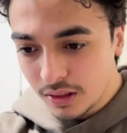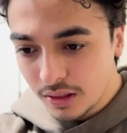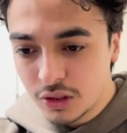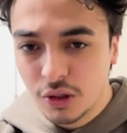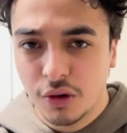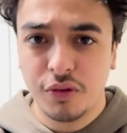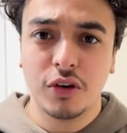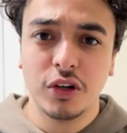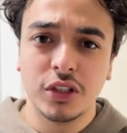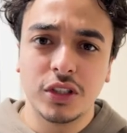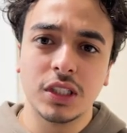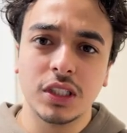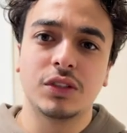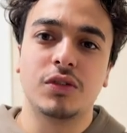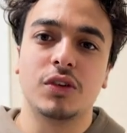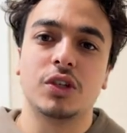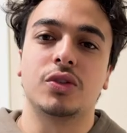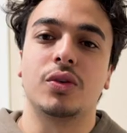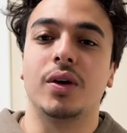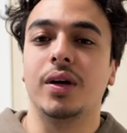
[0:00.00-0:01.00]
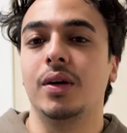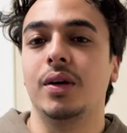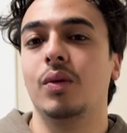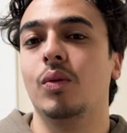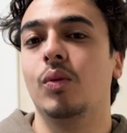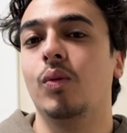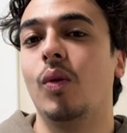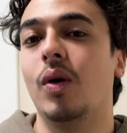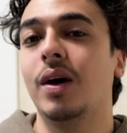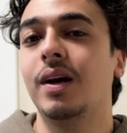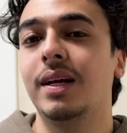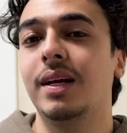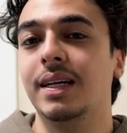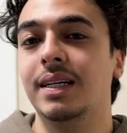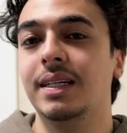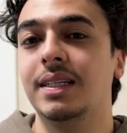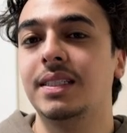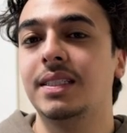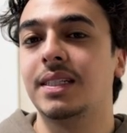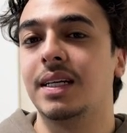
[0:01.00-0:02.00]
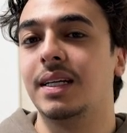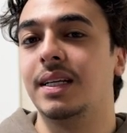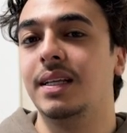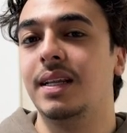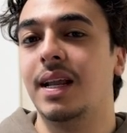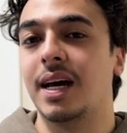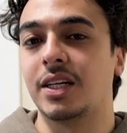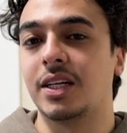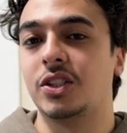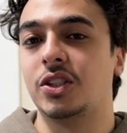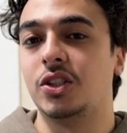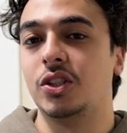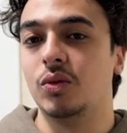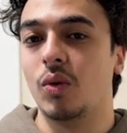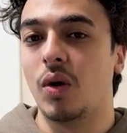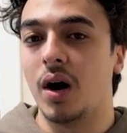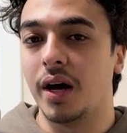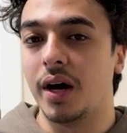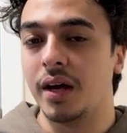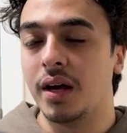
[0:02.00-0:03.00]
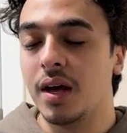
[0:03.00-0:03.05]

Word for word: So first things first, right? What is Next U I?